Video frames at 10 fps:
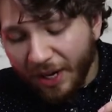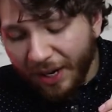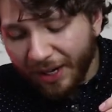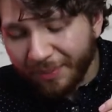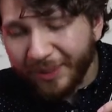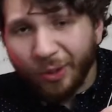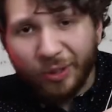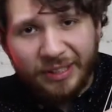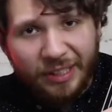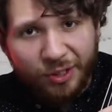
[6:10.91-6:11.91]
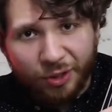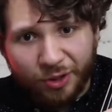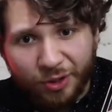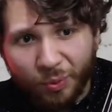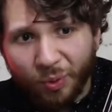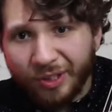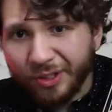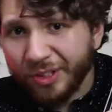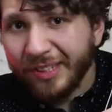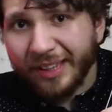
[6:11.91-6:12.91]
An old t-shirt should work,
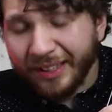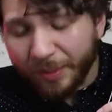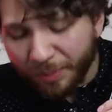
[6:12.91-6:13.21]
just nothing